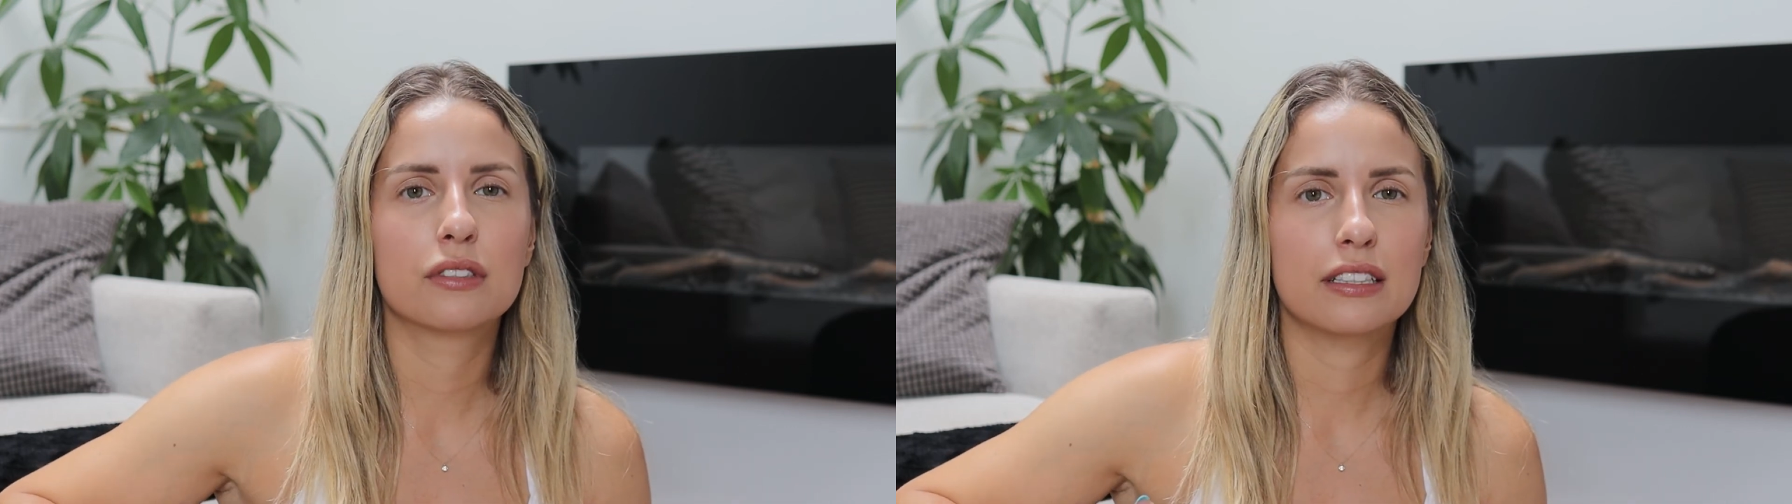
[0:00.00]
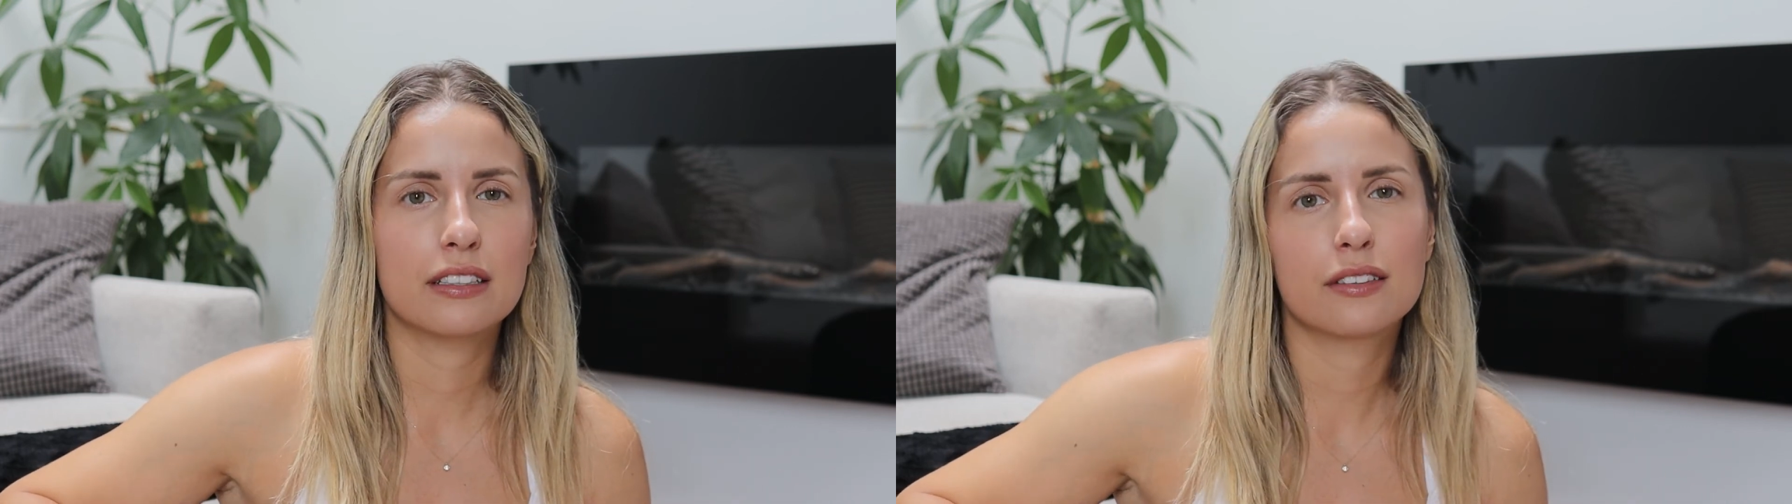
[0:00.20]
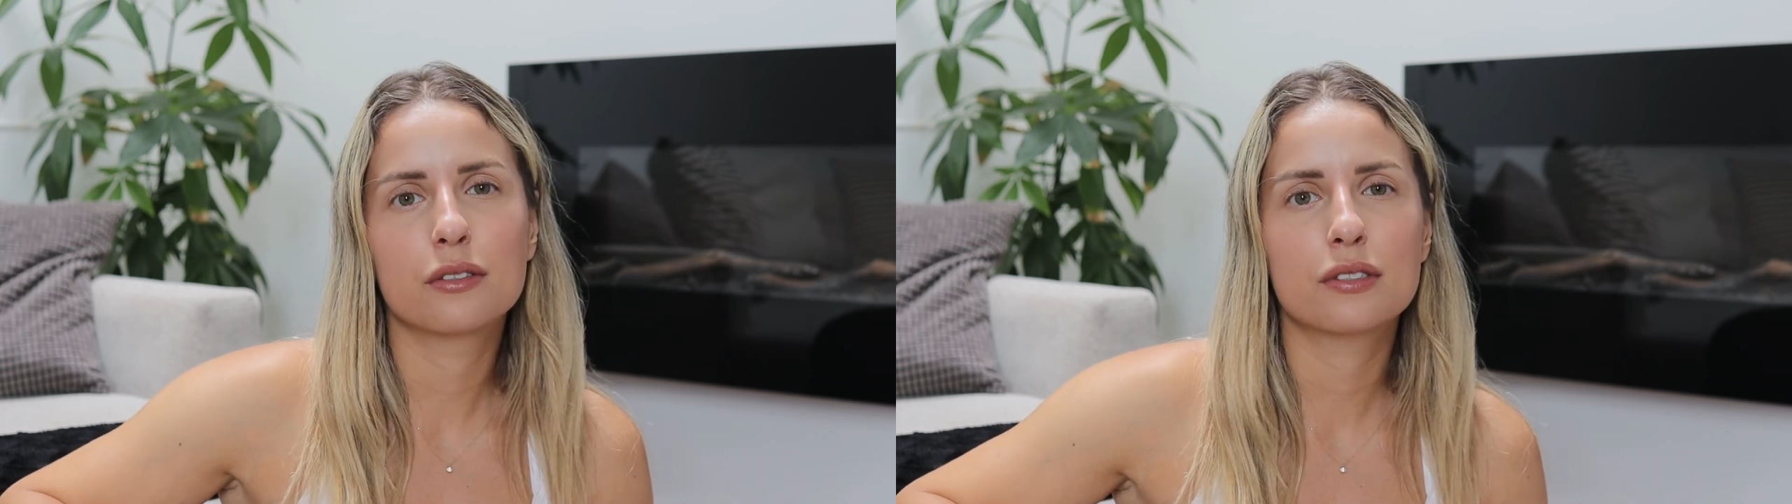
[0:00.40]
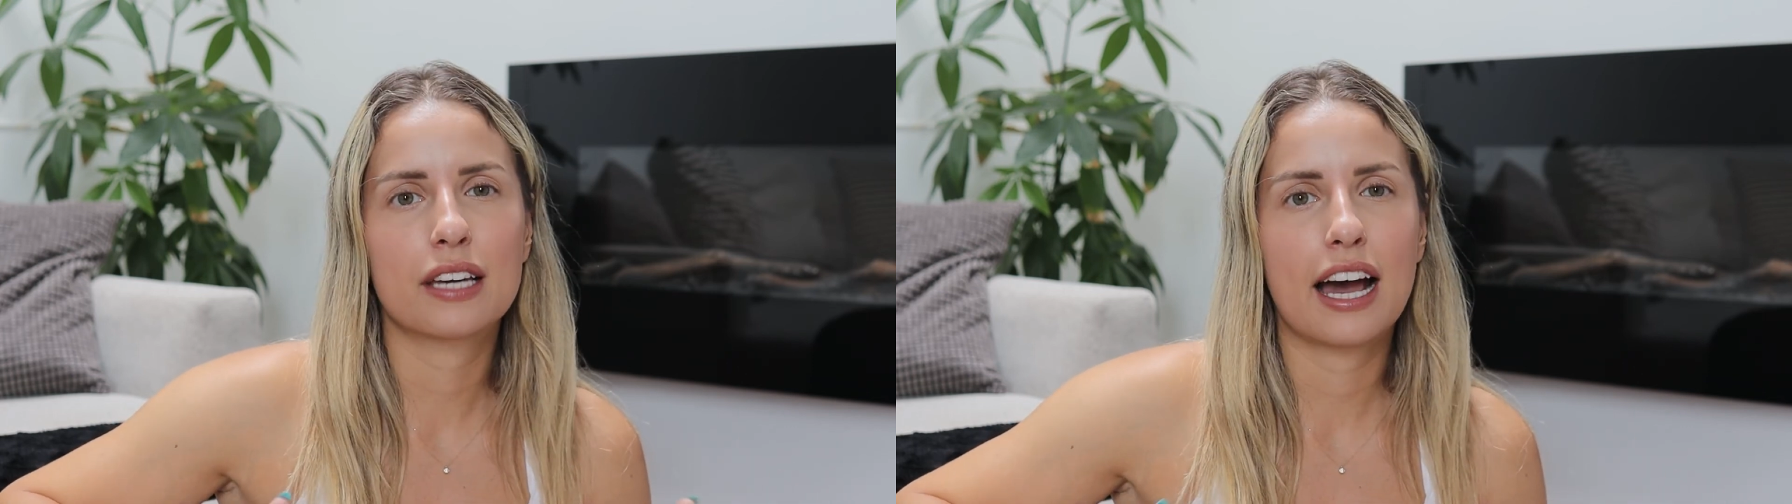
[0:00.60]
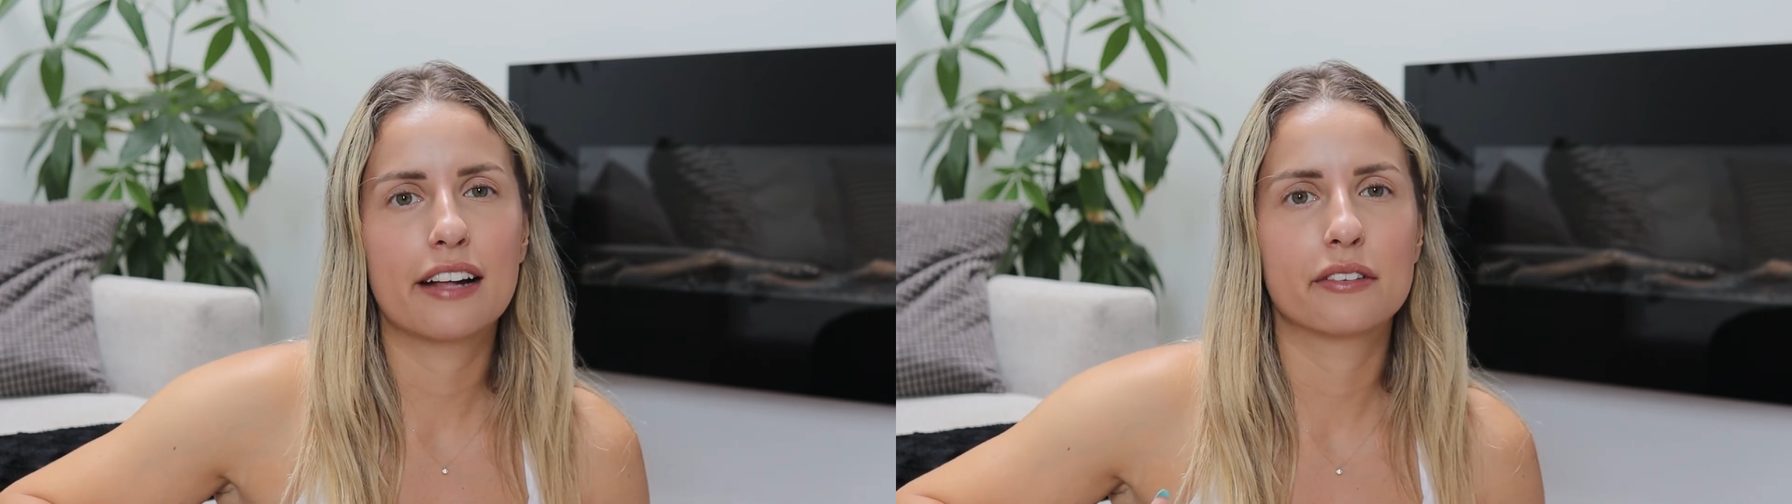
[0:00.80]
need those
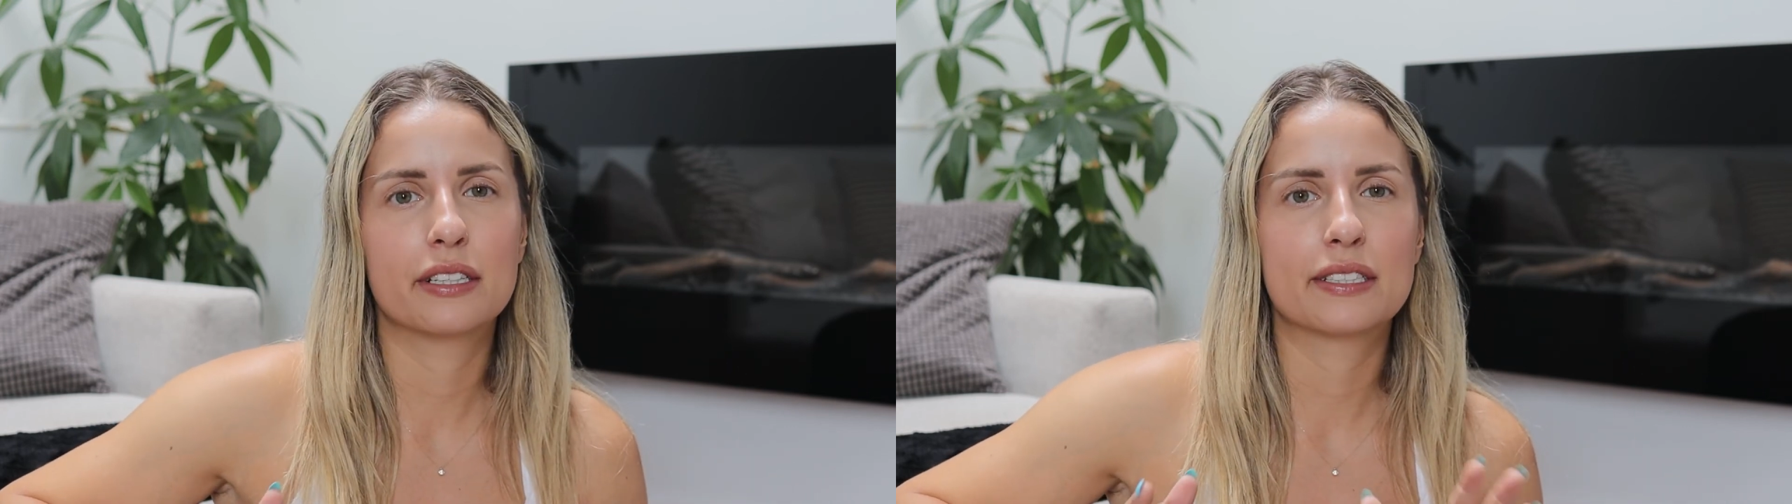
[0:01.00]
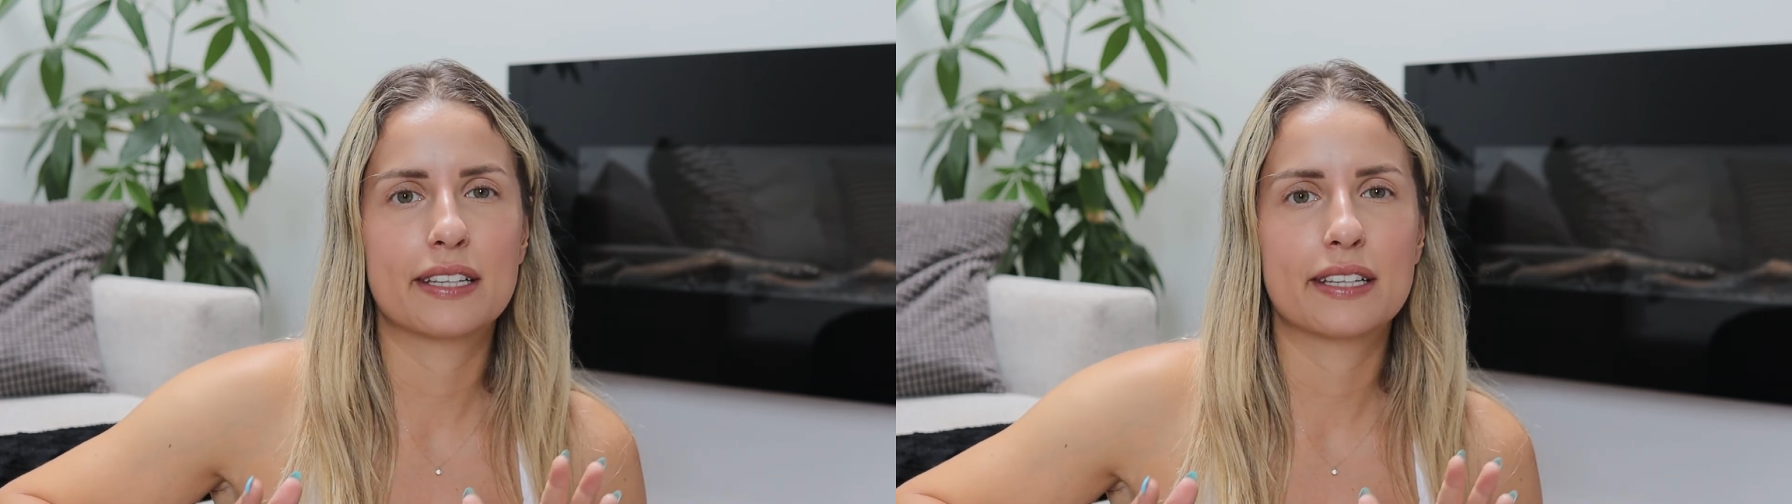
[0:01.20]
calories